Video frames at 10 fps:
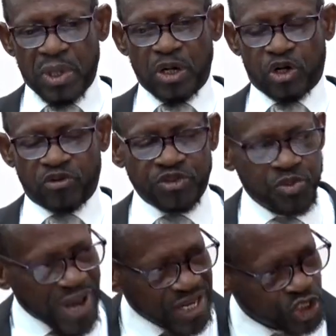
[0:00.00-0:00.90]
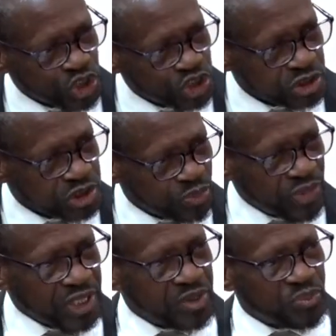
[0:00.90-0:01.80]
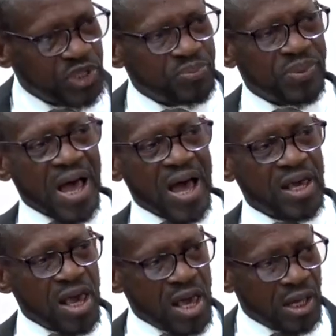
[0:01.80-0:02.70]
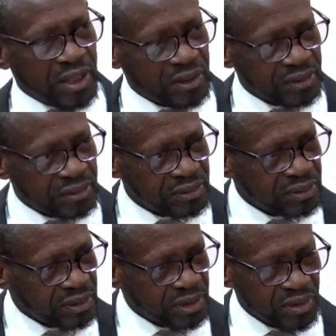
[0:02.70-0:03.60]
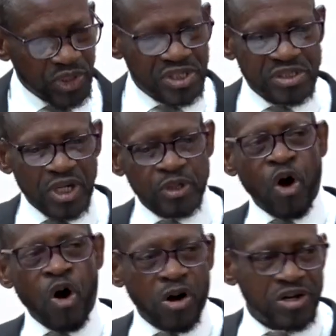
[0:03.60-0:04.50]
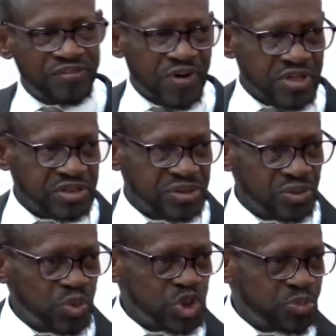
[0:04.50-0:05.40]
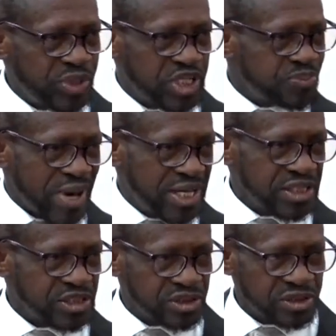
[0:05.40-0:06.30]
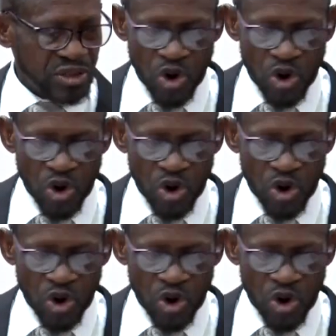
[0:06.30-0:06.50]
A lot of Spanish-speaking people are here, but it's not all of us who speak Spanish